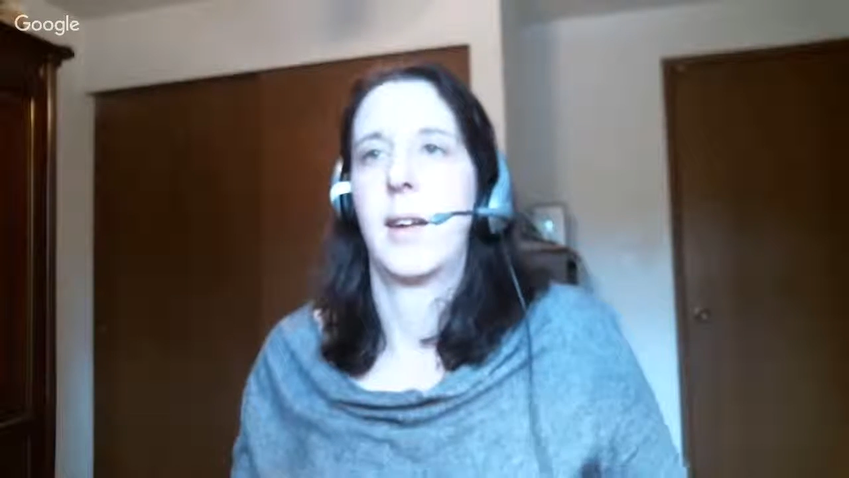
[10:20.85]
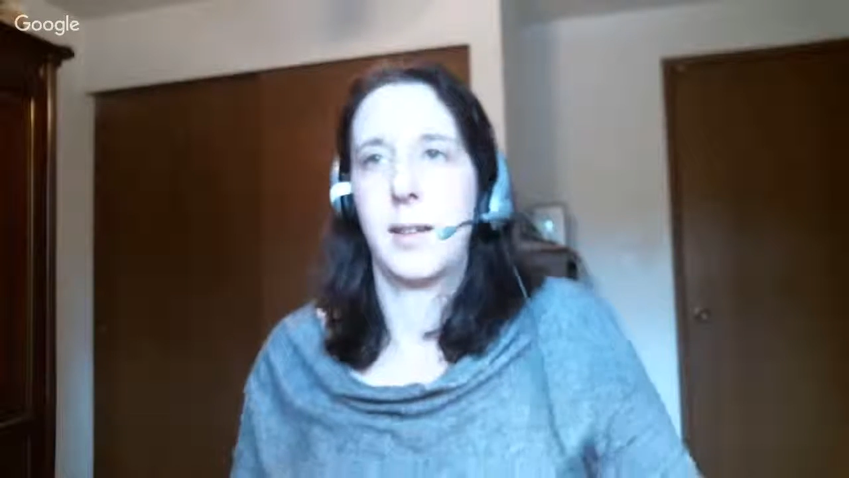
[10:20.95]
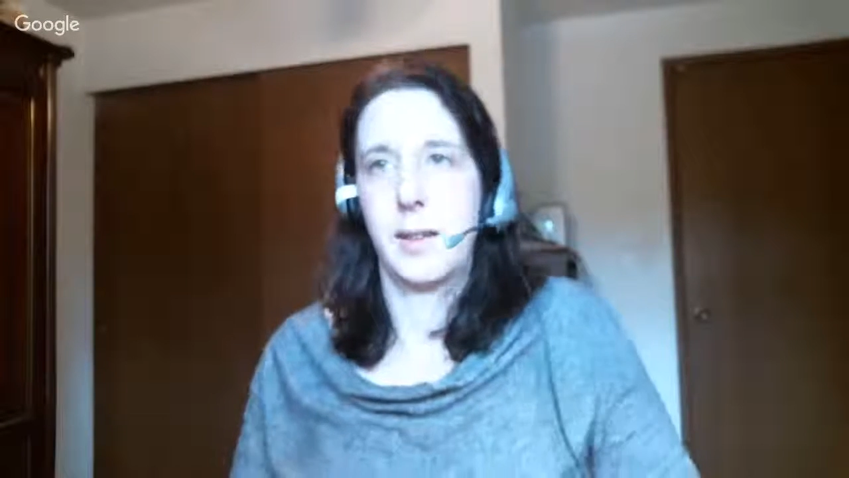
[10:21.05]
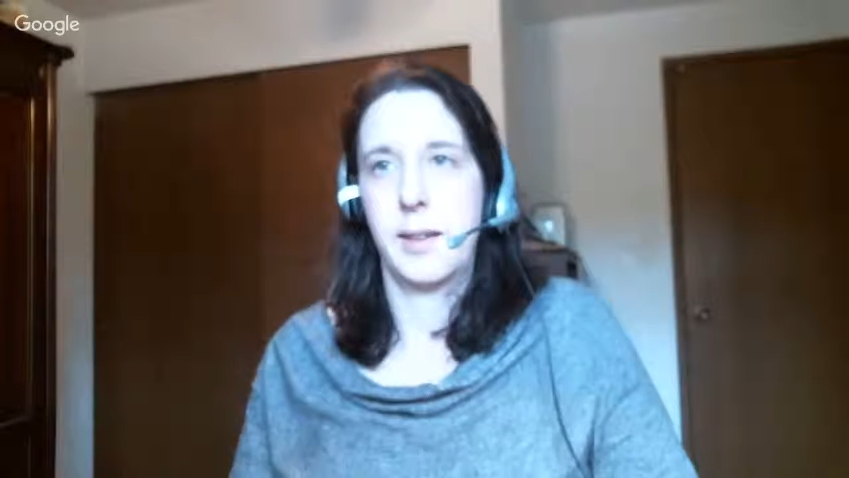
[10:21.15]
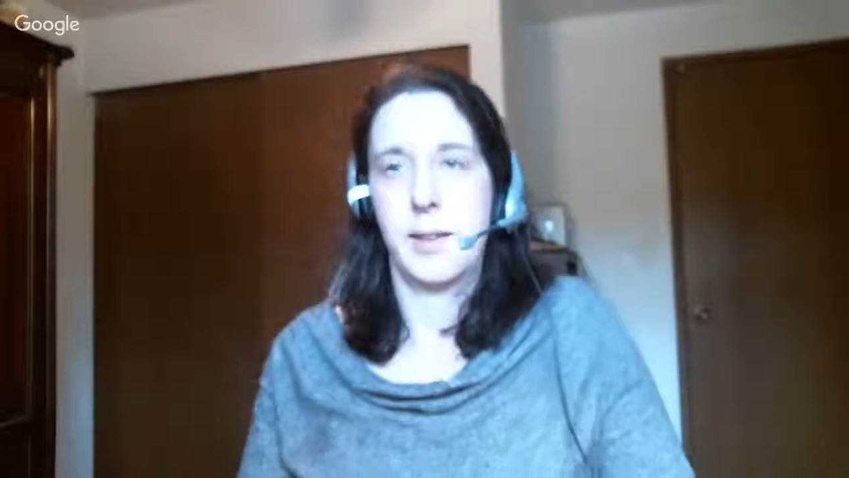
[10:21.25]

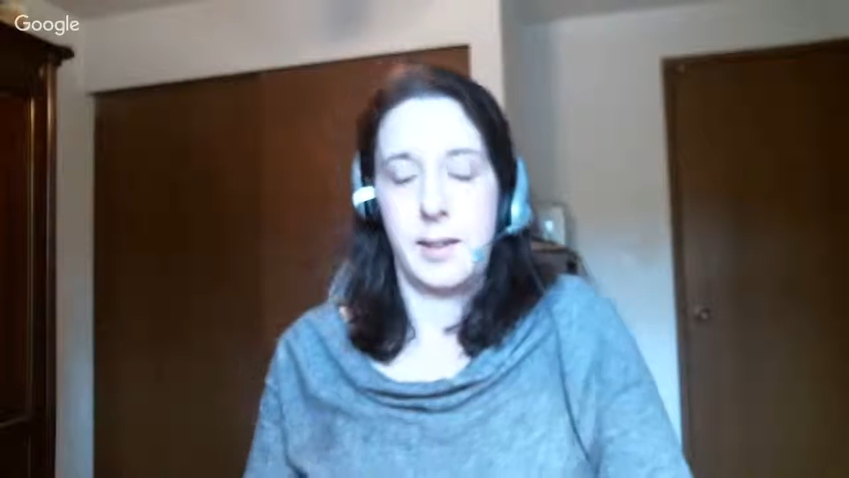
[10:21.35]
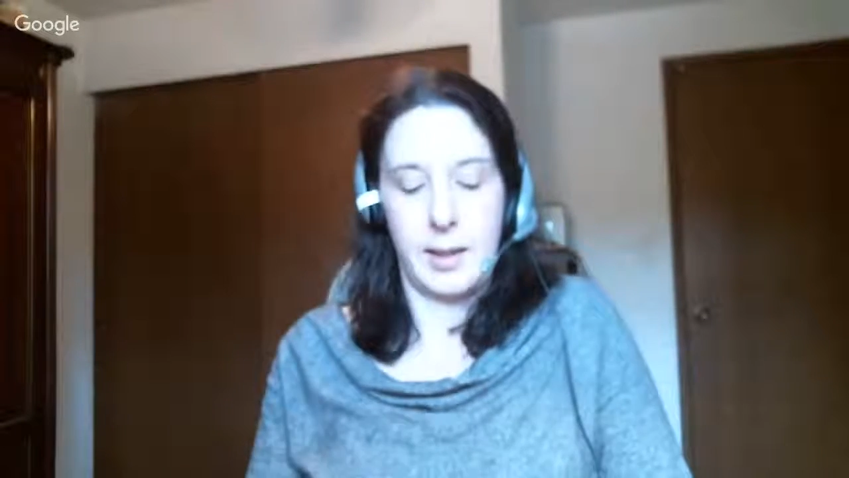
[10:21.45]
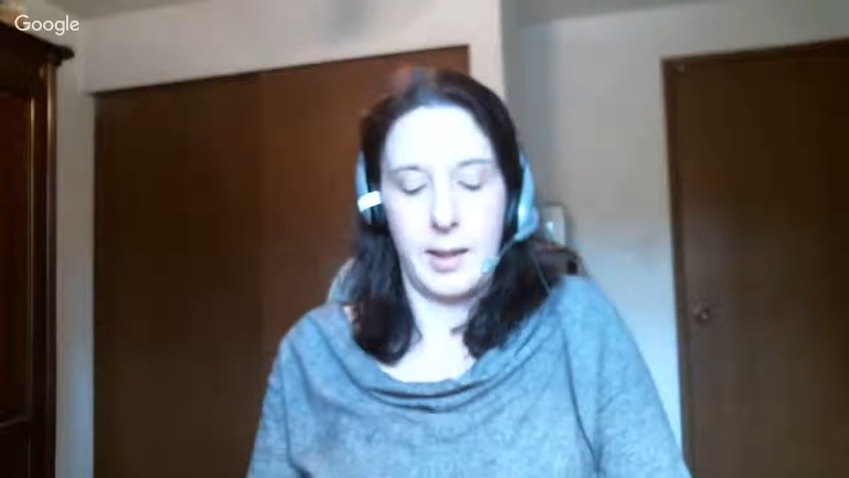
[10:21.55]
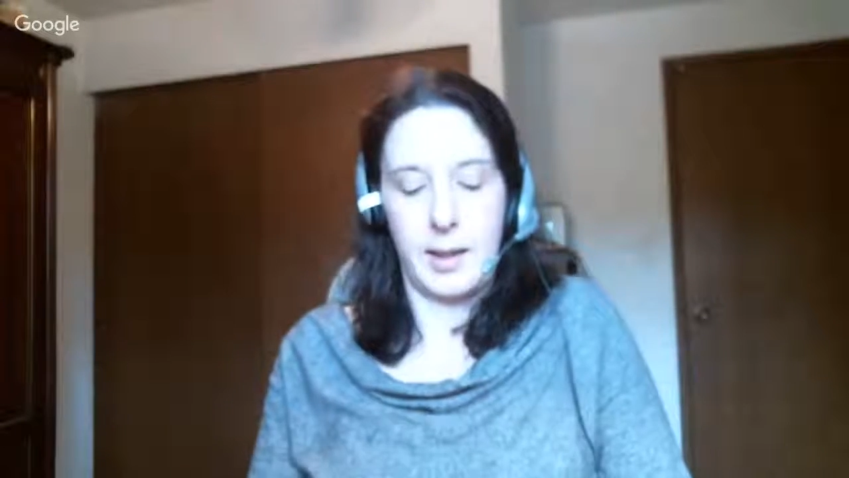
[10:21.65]
Let's see,